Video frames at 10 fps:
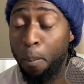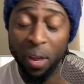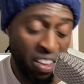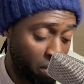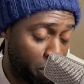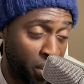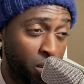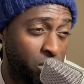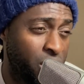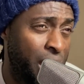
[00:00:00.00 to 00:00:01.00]
But even
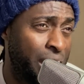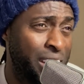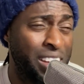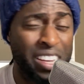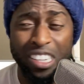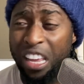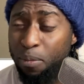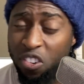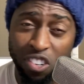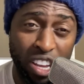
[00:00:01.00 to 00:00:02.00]
figures like
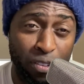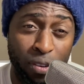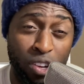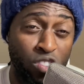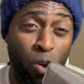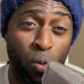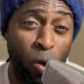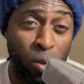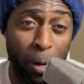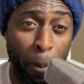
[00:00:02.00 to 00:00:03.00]
Tim Sheaf, Joe
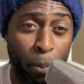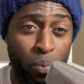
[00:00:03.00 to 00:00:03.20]
Rogan,